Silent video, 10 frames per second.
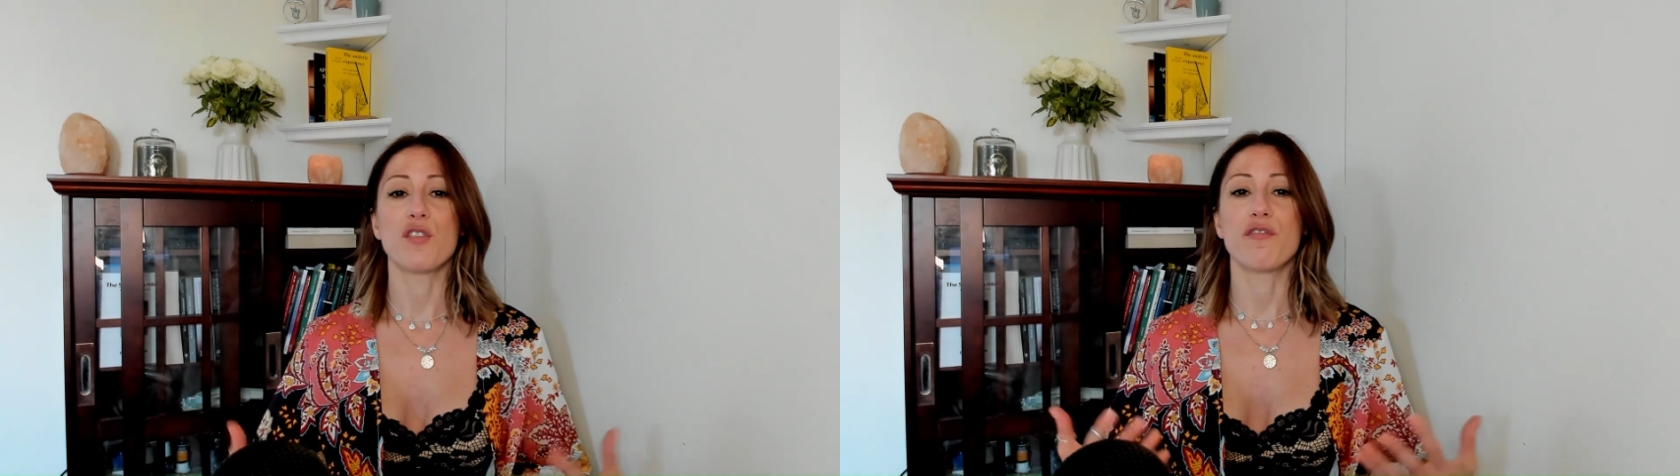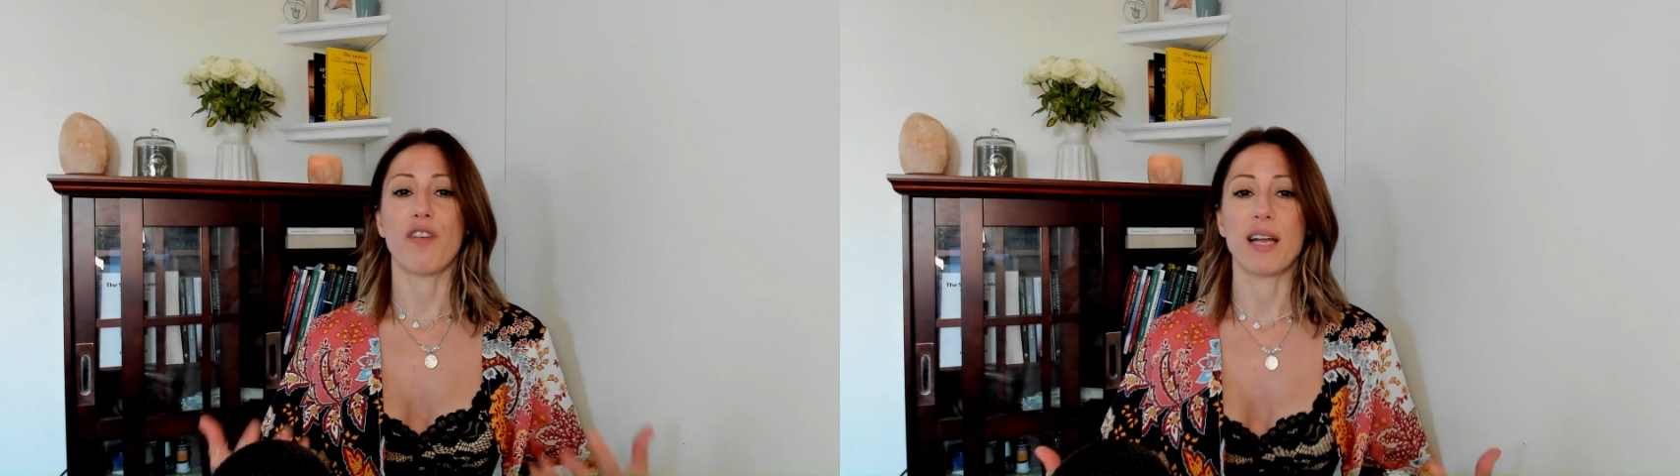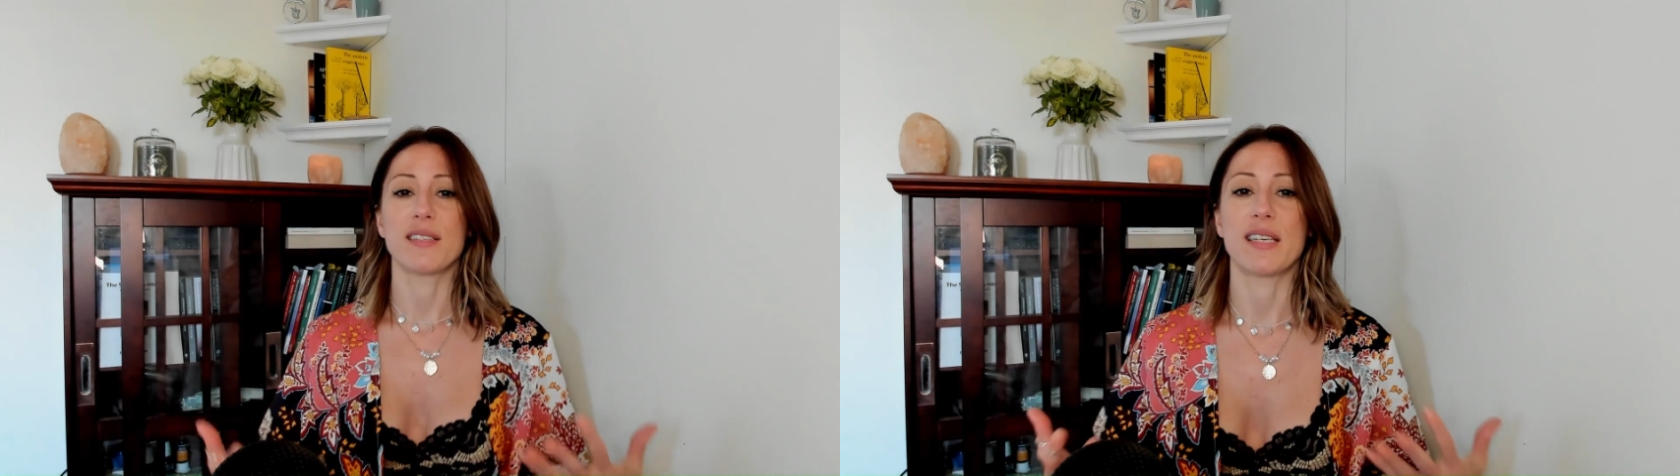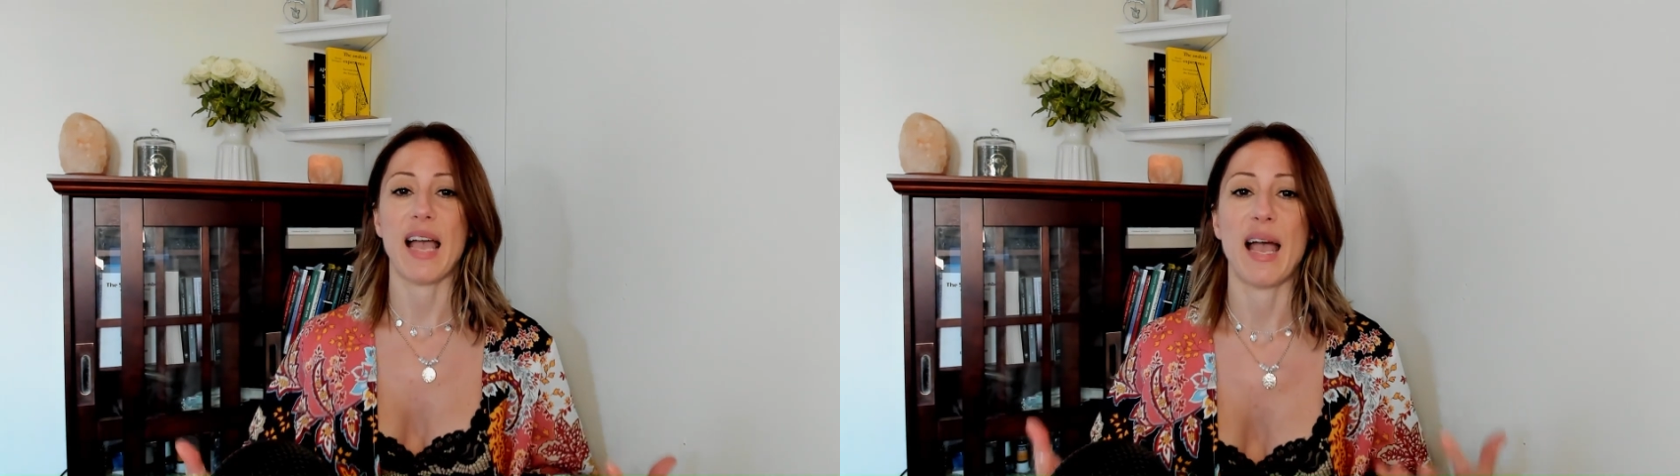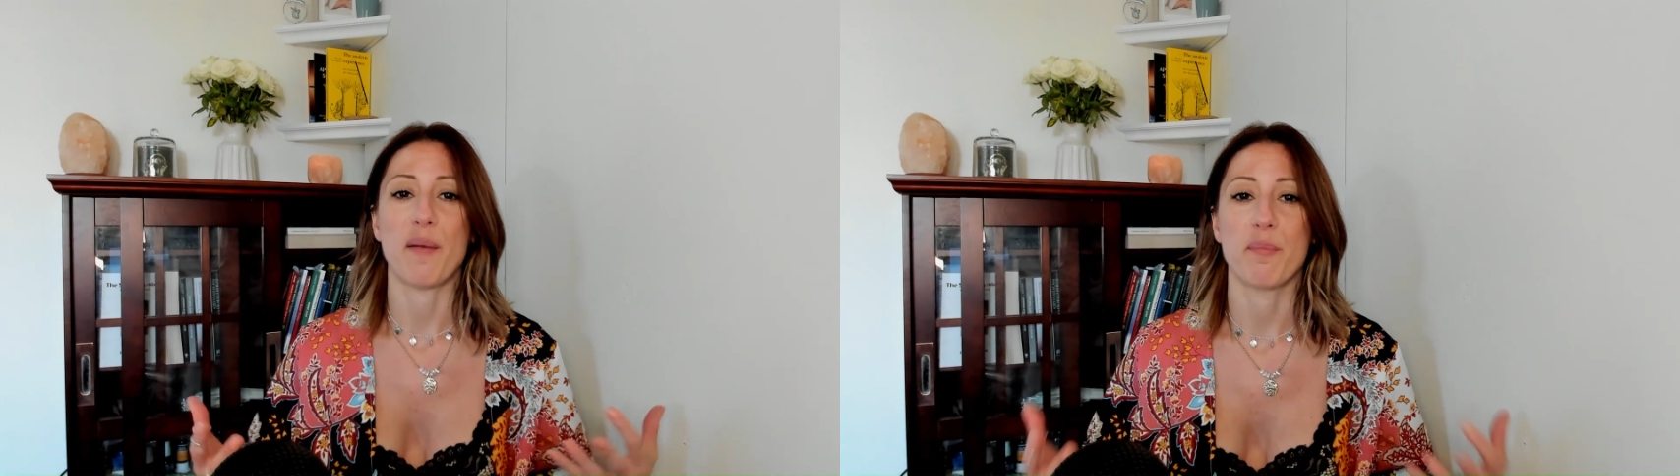finding
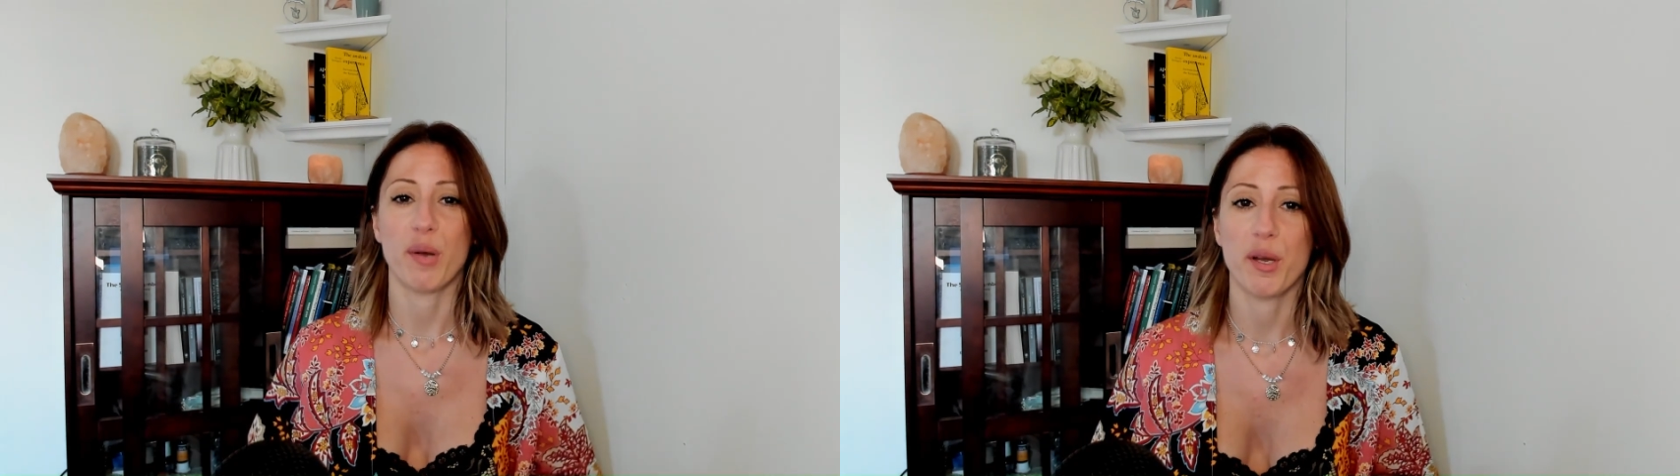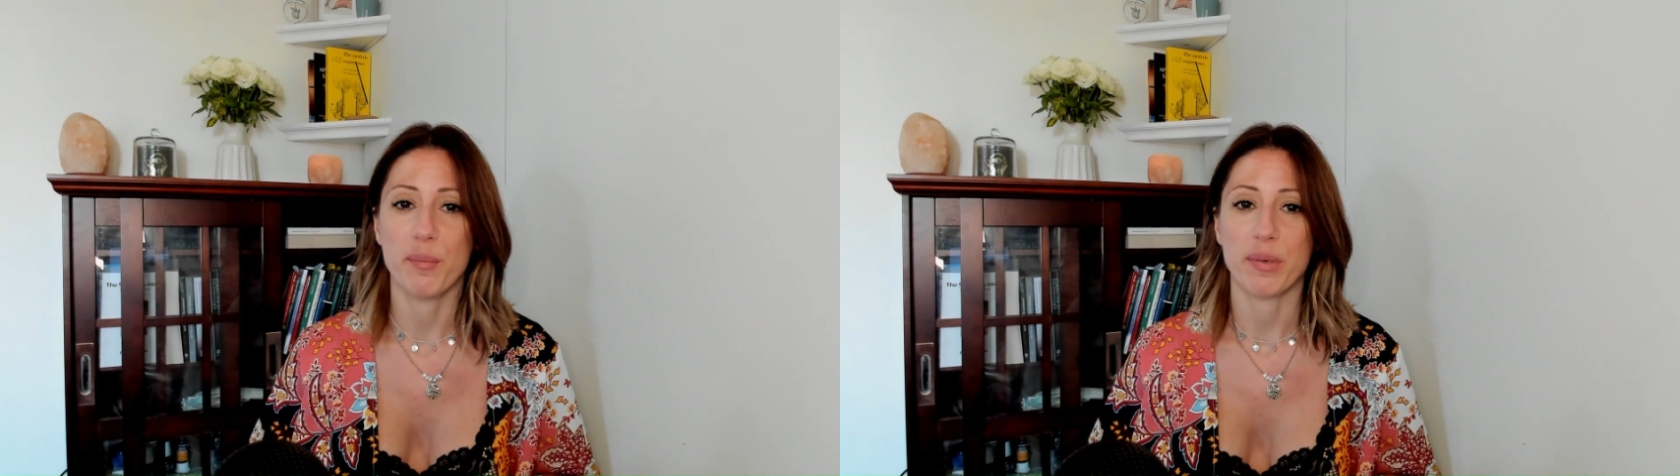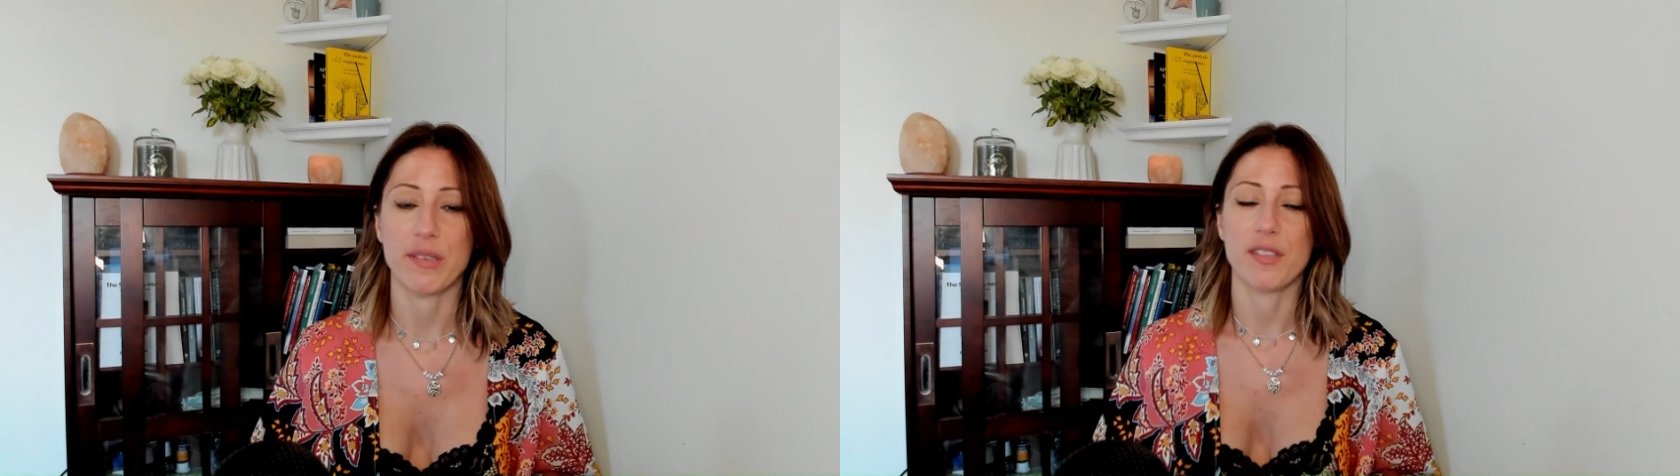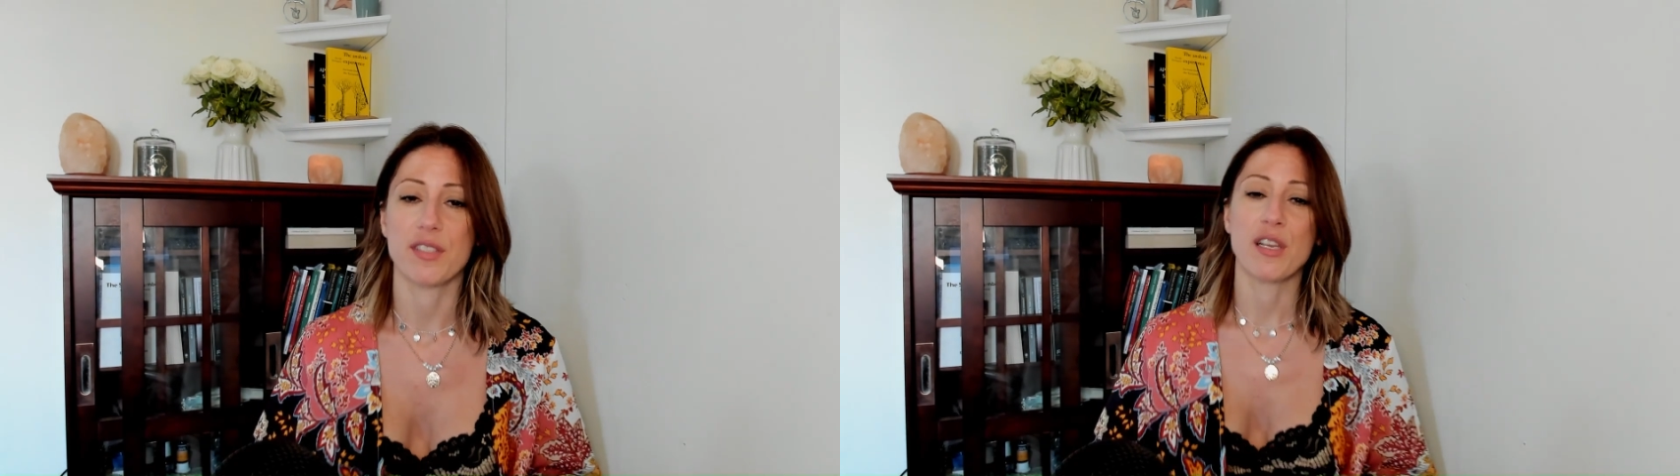our purpose?